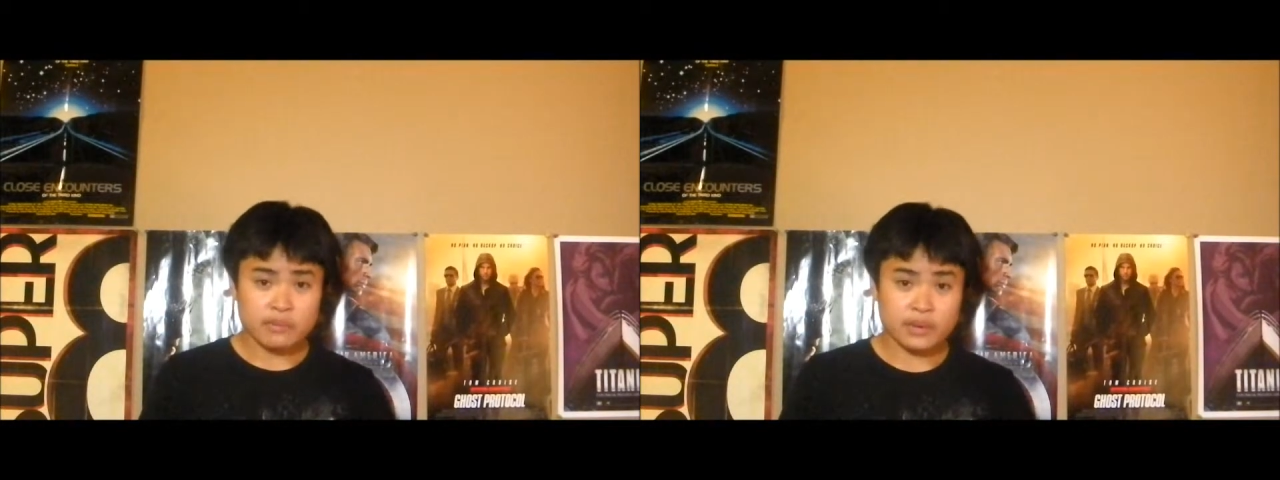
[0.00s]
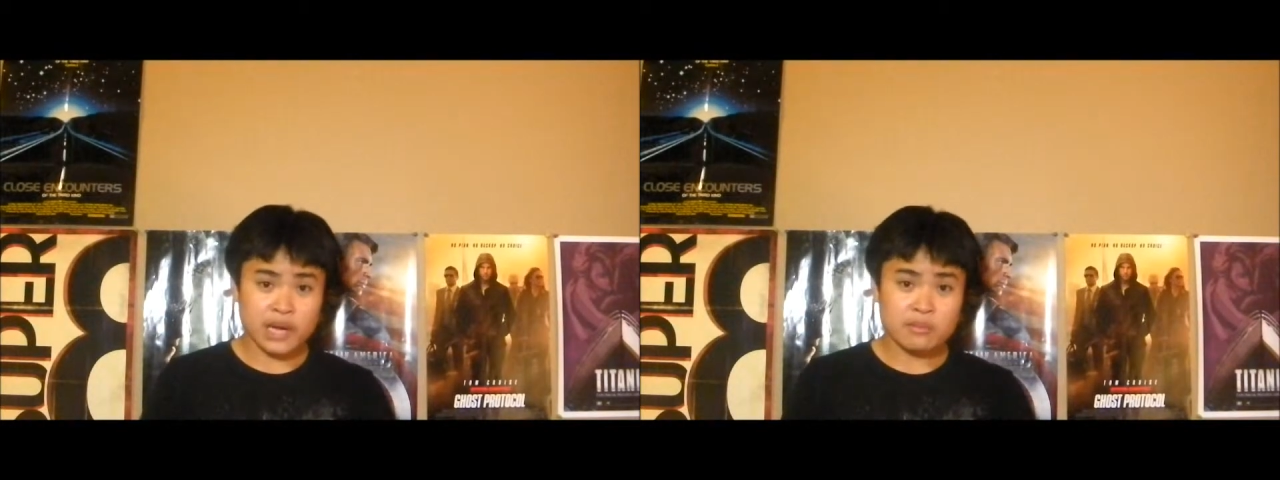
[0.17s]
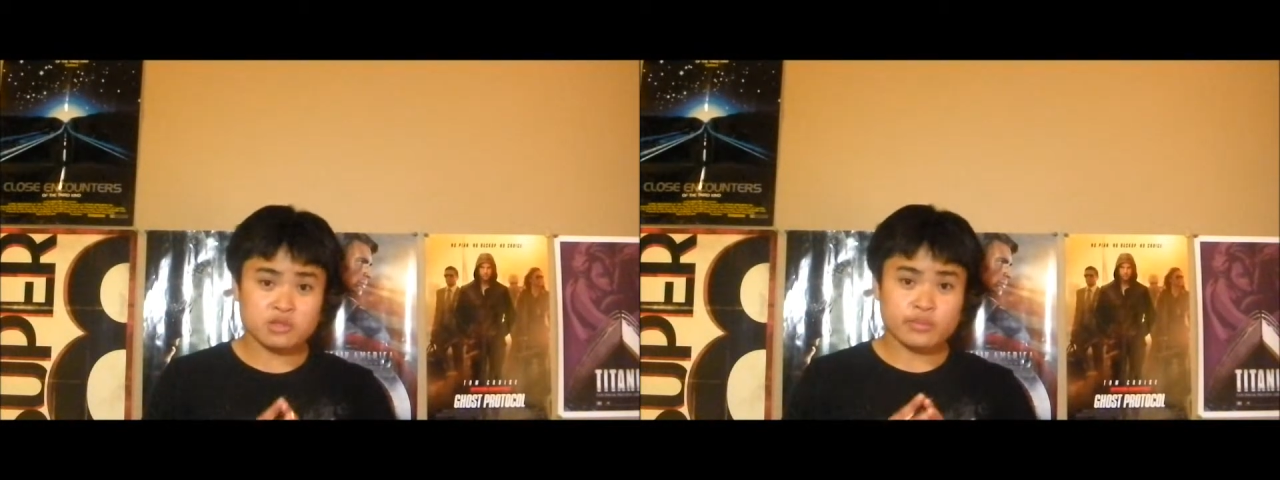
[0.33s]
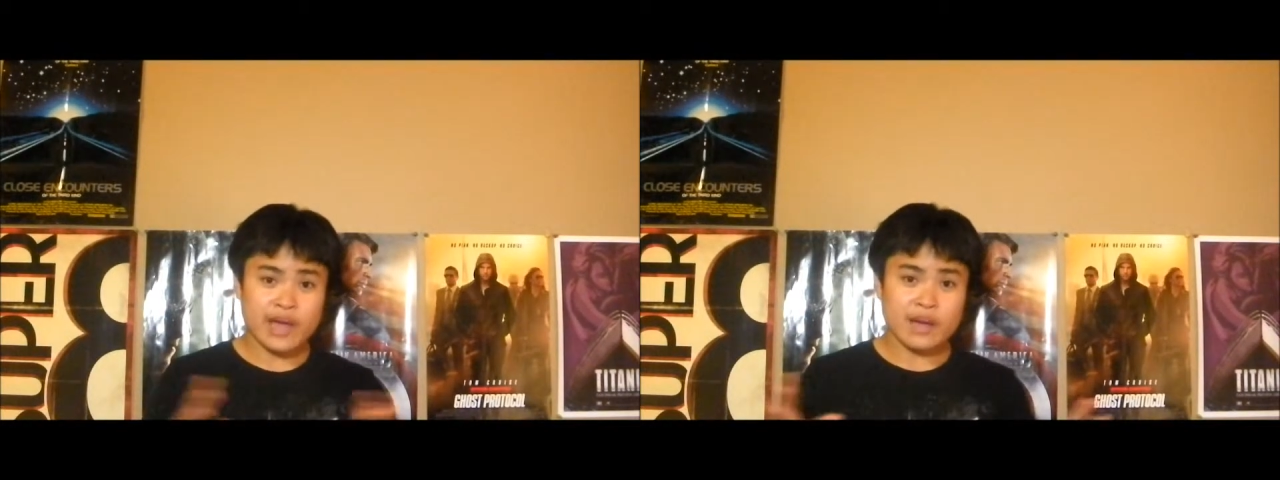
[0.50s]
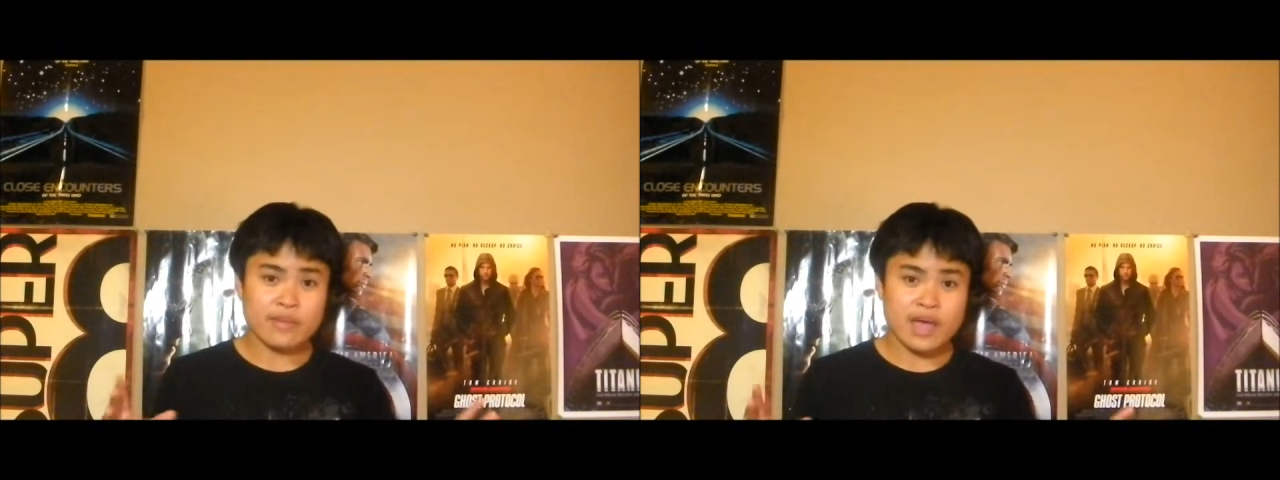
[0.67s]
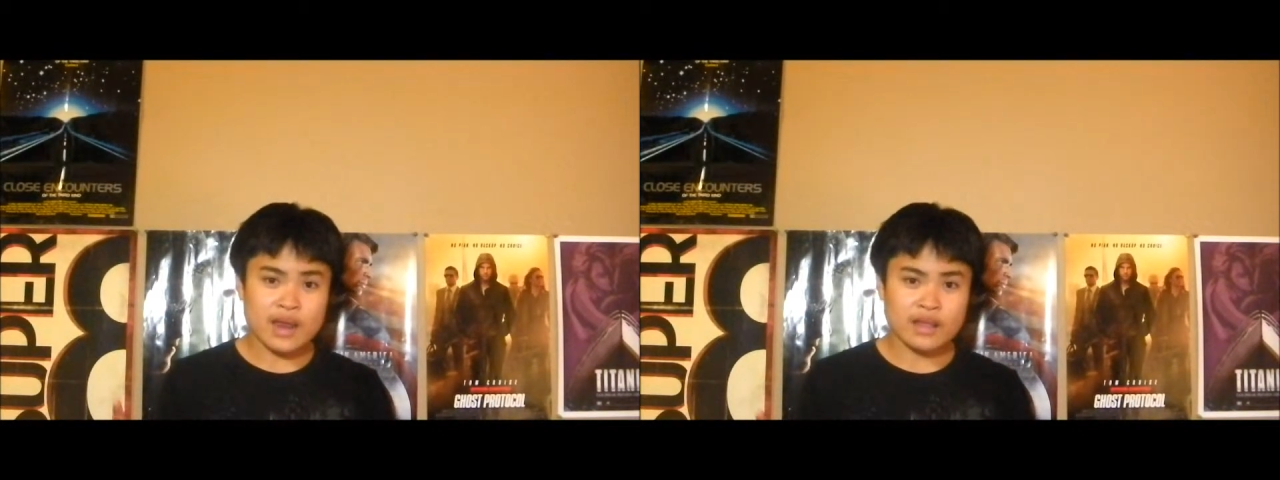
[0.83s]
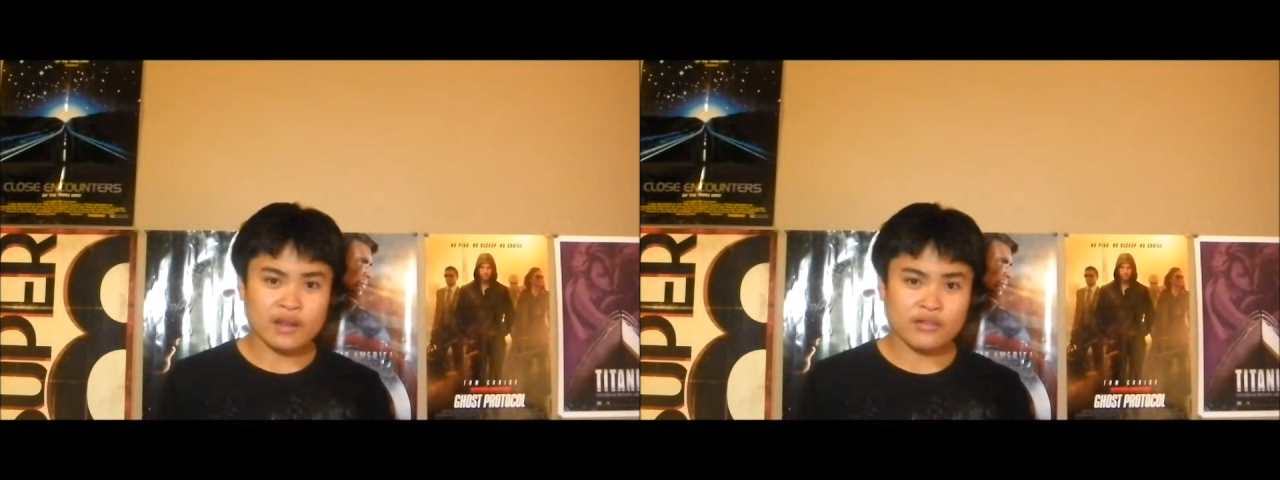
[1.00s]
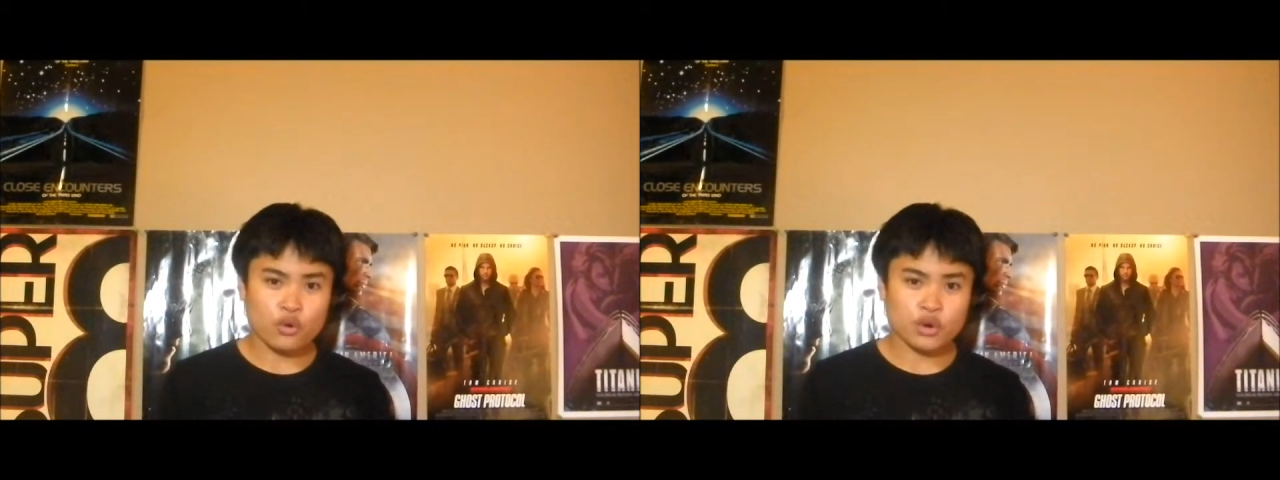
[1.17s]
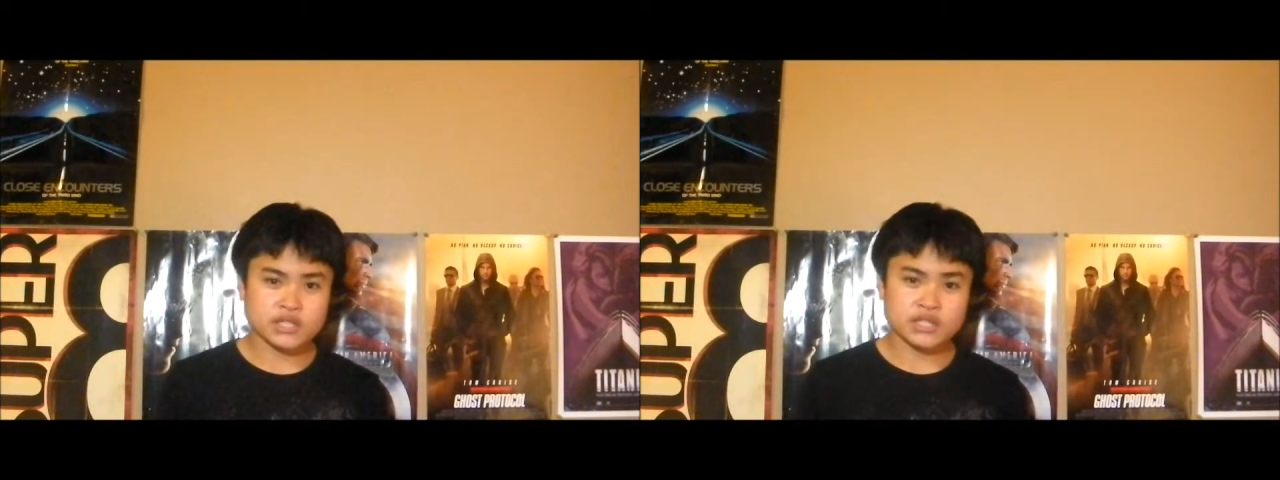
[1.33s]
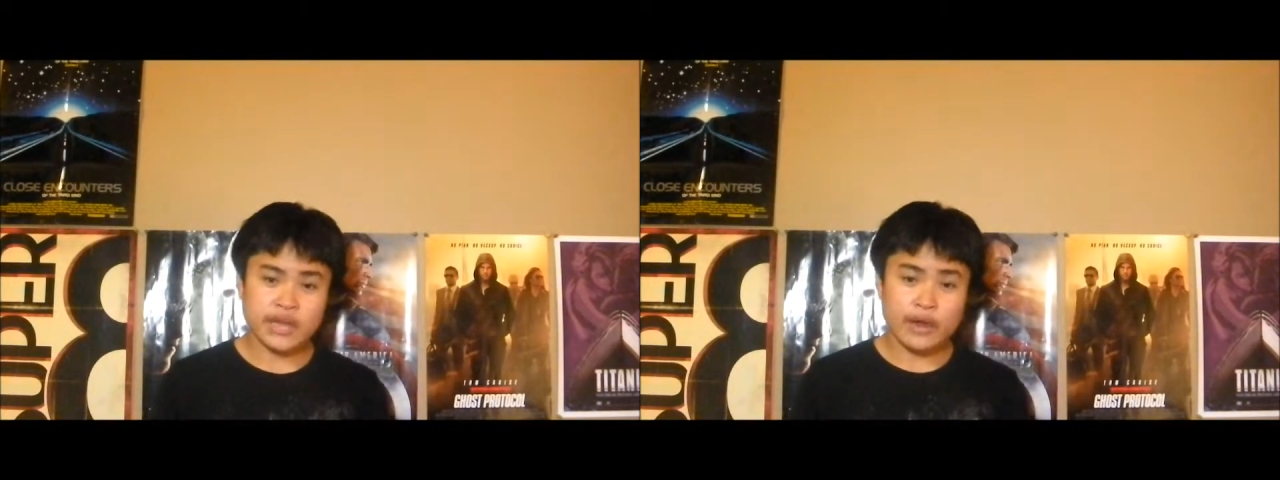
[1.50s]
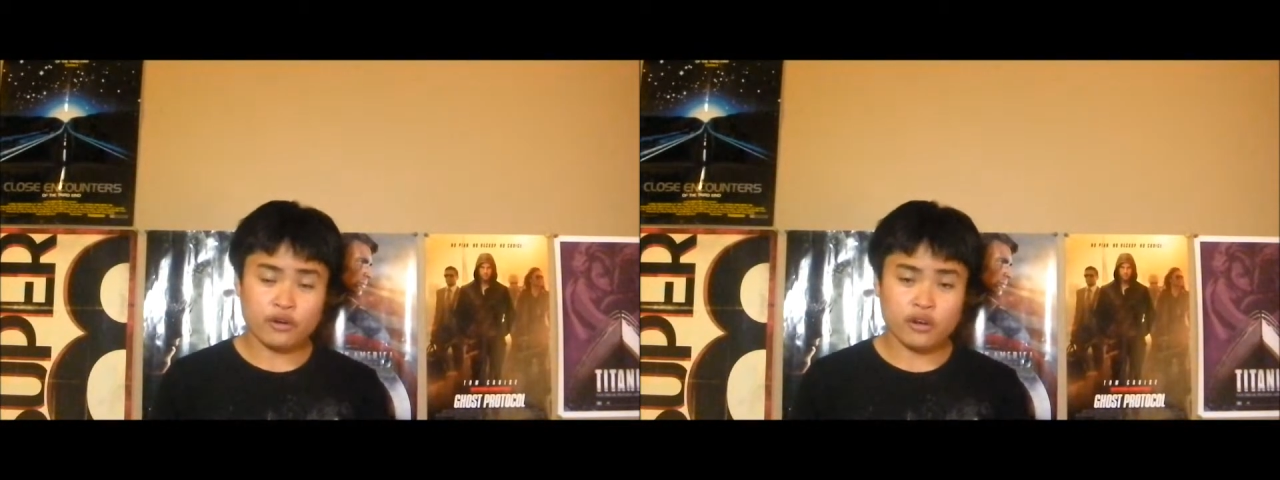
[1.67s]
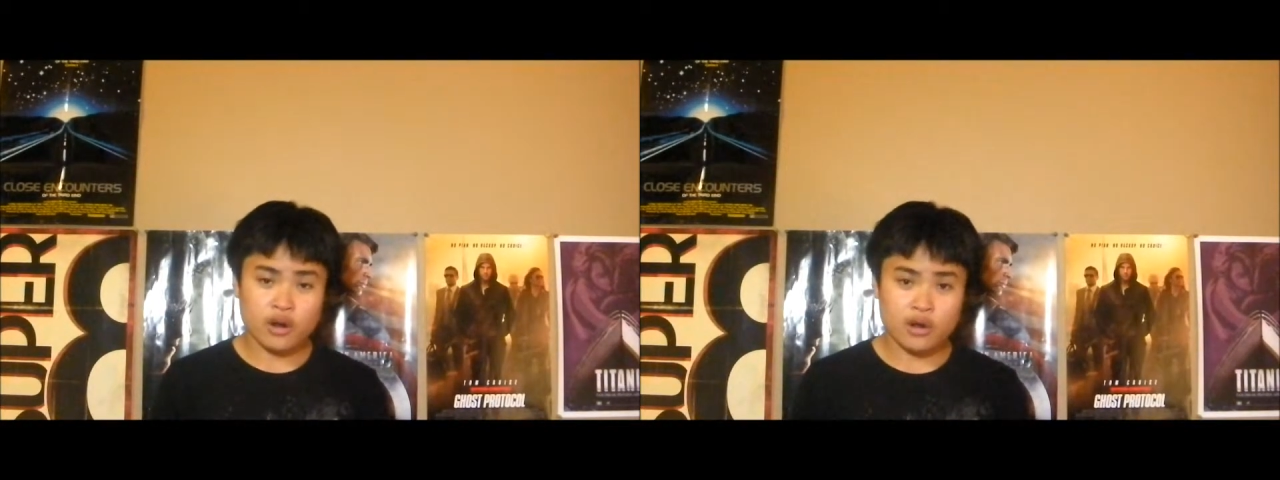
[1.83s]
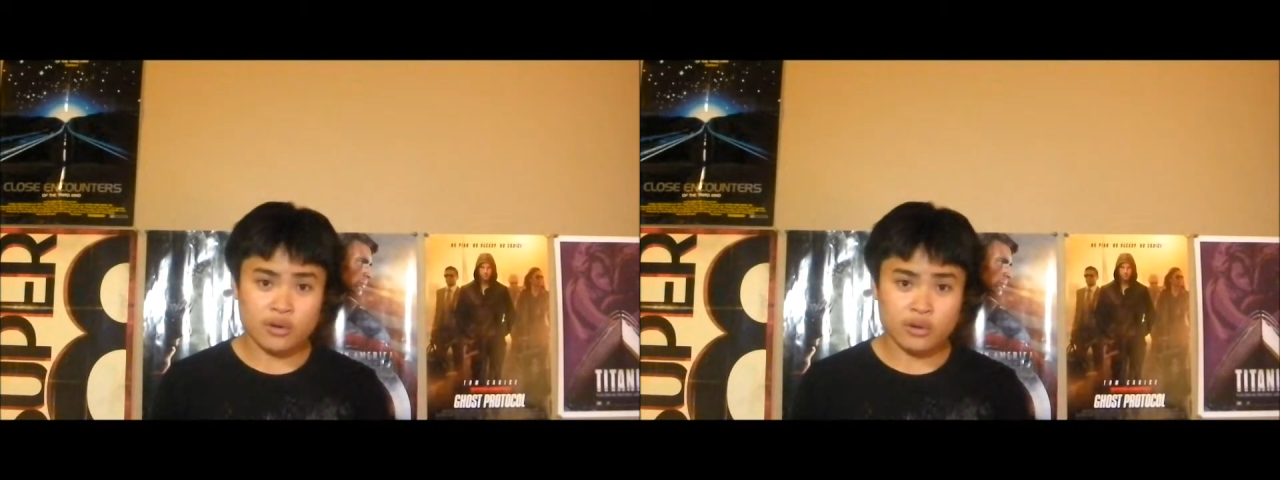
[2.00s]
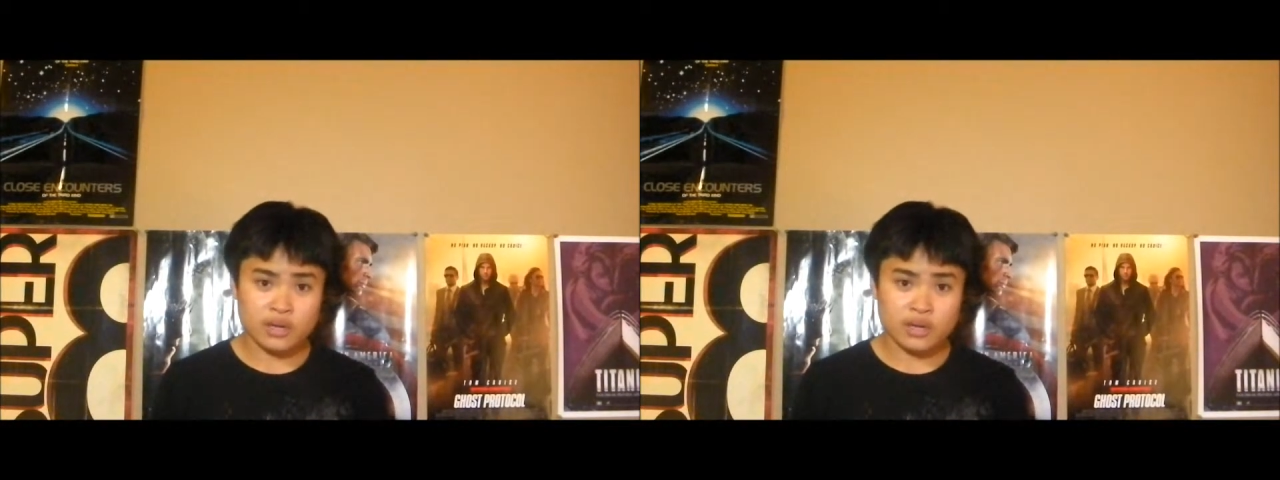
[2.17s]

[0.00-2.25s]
becomes Batman, and of course Scarecrow